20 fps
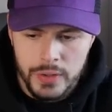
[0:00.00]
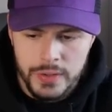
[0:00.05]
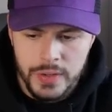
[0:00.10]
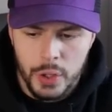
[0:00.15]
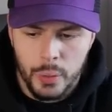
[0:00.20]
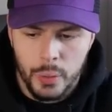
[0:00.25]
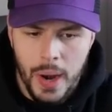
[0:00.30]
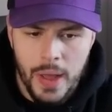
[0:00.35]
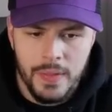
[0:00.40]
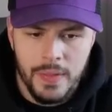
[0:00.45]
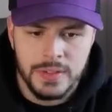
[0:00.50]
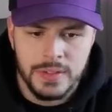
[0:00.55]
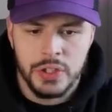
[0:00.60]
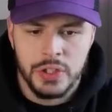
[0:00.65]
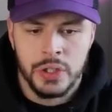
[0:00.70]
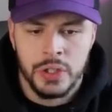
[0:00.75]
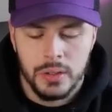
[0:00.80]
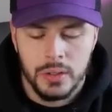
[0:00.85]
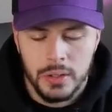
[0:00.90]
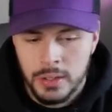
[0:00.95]
around this,
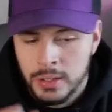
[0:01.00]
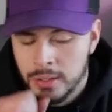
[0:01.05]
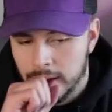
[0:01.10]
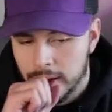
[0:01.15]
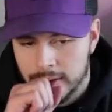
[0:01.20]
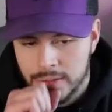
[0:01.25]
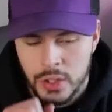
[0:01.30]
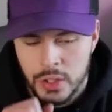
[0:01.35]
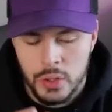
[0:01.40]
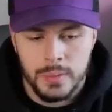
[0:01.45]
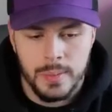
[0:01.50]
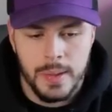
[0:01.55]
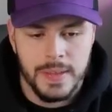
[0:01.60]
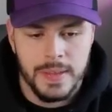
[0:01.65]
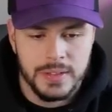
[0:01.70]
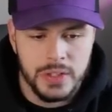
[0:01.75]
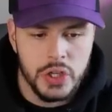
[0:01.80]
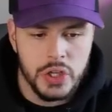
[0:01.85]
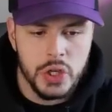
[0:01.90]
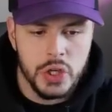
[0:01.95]
excuse me,
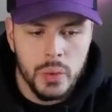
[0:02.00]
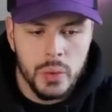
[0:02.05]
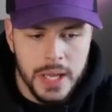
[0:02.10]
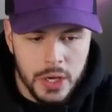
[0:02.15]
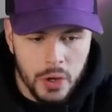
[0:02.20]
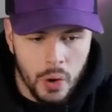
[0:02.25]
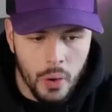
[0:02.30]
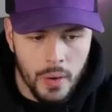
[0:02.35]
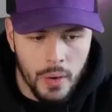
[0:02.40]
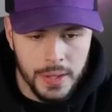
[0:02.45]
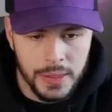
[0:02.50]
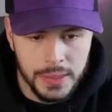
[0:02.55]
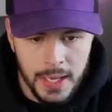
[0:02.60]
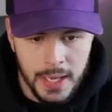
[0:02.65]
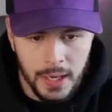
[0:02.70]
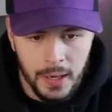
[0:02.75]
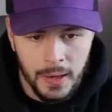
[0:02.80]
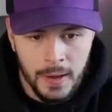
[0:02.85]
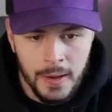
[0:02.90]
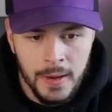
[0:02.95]
this Unicoin
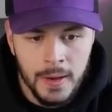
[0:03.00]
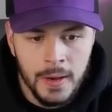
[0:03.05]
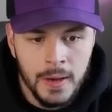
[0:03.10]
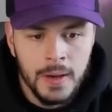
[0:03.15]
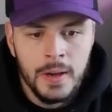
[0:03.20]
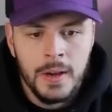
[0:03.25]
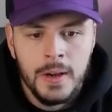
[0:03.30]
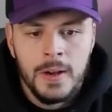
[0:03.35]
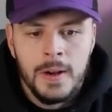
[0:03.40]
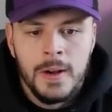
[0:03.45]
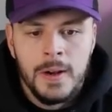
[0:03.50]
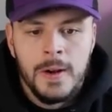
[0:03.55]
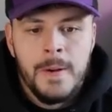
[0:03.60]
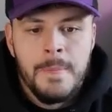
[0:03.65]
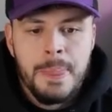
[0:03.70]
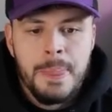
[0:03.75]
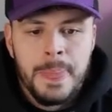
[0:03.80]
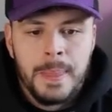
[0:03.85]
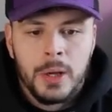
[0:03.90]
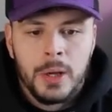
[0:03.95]
thing.
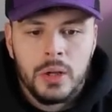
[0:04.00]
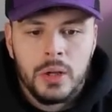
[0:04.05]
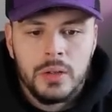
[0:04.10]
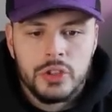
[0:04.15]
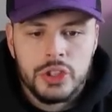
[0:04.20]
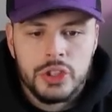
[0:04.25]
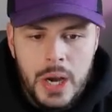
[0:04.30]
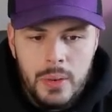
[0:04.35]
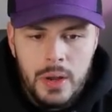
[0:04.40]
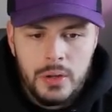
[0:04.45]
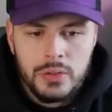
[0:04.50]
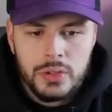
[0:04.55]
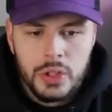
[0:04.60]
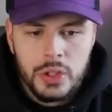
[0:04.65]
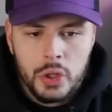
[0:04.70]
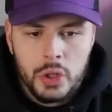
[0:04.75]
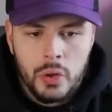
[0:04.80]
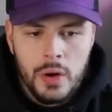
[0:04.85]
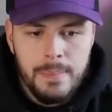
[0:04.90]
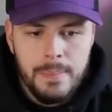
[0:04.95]
Shout out to
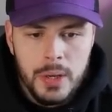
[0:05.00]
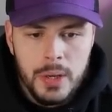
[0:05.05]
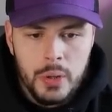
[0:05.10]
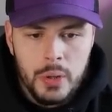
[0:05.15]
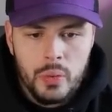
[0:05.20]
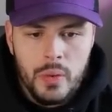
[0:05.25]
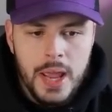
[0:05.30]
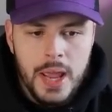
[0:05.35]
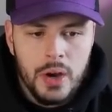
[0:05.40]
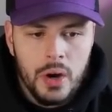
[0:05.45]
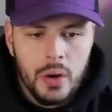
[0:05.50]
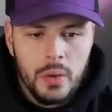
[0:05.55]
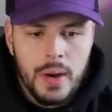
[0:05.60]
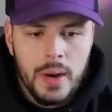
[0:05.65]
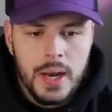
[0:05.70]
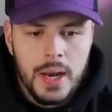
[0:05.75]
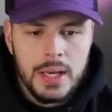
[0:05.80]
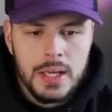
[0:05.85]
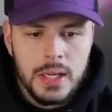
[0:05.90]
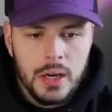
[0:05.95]
Krippenreiter
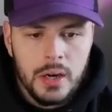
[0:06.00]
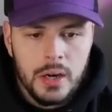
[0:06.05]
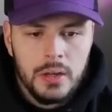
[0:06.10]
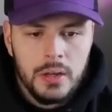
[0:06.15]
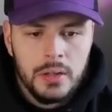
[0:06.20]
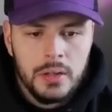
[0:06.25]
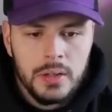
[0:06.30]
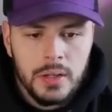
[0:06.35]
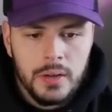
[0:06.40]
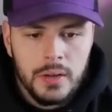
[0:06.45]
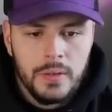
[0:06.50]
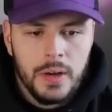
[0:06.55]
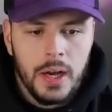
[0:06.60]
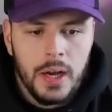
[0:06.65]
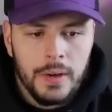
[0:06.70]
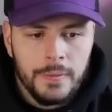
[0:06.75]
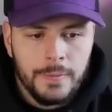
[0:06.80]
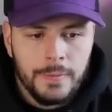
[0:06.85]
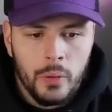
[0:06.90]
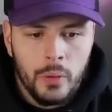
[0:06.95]
right here
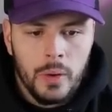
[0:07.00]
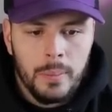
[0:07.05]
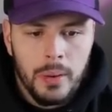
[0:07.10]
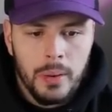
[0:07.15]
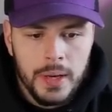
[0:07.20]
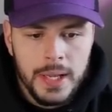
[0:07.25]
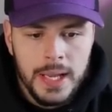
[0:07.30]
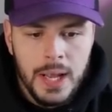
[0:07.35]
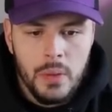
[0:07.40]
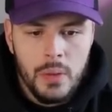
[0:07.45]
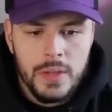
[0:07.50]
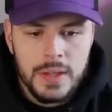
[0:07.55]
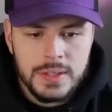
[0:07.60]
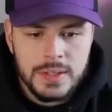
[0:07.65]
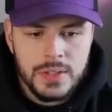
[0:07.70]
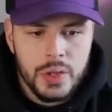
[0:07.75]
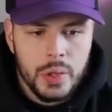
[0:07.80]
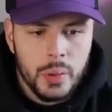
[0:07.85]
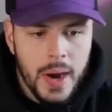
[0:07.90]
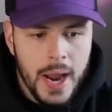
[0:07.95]
for putting out
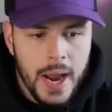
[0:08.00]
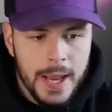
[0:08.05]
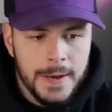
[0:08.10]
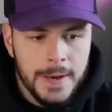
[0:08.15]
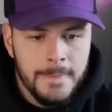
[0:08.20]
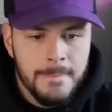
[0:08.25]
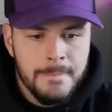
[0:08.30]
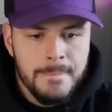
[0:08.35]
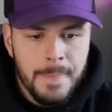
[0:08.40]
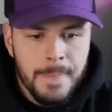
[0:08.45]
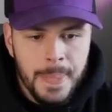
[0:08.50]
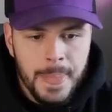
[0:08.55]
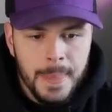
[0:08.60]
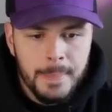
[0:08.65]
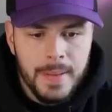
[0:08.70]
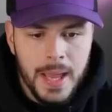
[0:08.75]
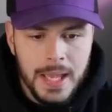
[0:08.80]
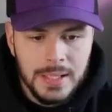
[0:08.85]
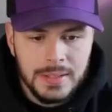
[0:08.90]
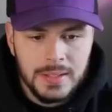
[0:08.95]
this thread.
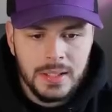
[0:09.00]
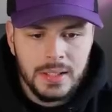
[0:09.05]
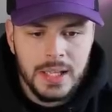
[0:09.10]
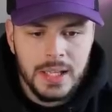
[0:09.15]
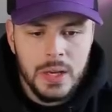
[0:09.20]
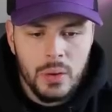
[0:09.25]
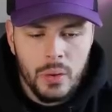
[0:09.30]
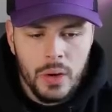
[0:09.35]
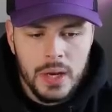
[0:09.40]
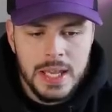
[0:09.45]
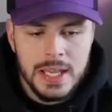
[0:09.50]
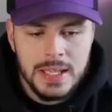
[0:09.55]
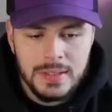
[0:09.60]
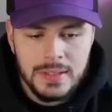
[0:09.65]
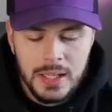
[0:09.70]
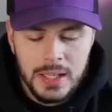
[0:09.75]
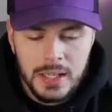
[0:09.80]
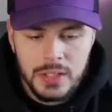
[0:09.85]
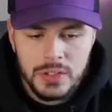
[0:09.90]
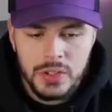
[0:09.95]
Basically, he's
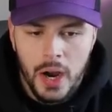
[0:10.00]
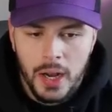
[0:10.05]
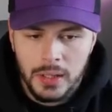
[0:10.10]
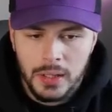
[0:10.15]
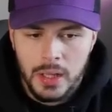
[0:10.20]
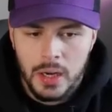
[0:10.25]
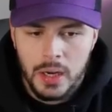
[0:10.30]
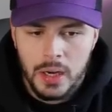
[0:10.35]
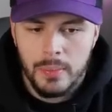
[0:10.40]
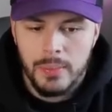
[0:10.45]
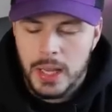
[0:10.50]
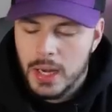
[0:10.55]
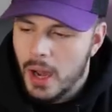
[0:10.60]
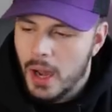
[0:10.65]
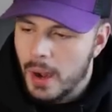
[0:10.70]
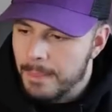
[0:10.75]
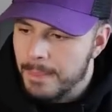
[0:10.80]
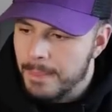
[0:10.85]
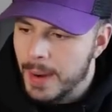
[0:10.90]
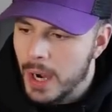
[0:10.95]
gonna talk a little bit
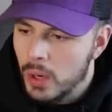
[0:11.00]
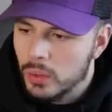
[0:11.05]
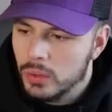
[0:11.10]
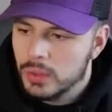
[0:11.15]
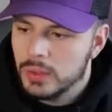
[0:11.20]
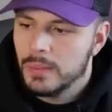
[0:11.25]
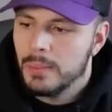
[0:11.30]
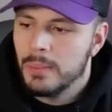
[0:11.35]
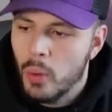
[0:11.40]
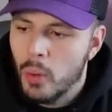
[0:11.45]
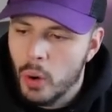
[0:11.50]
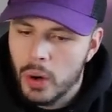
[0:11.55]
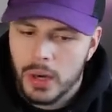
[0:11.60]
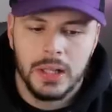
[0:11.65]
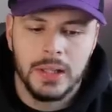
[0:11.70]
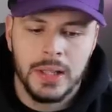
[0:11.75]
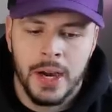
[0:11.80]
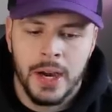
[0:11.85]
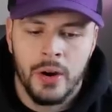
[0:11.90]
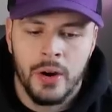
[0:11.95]
about more
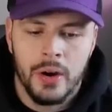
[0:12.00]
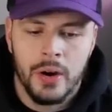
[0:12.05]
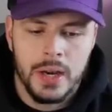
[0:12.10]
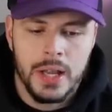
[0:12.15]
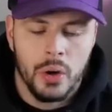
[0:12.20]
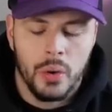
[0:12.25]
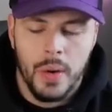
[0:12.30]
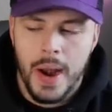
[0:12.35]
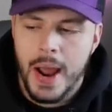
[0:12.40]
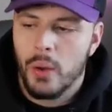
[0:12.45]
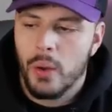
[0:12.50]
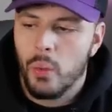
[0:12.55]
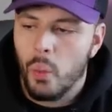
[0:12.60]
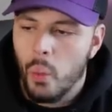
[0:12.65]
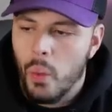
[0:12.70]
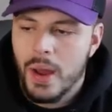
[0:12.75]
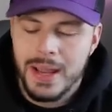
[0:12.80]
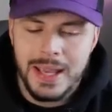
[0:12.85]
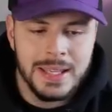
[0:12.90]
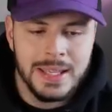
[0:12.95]
clarity around
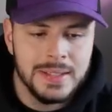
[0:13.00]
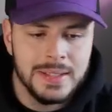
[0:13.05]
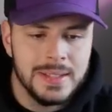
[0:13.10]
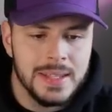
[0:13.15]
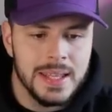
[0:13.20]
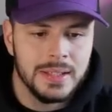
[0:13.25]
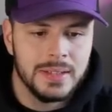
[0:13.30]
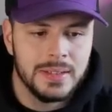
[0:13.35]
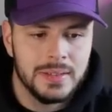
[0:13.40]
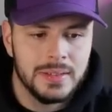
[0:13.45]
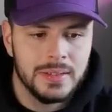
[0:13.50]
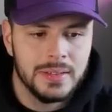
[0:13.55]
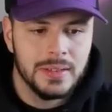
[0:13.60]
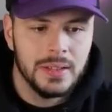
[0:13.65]
what is this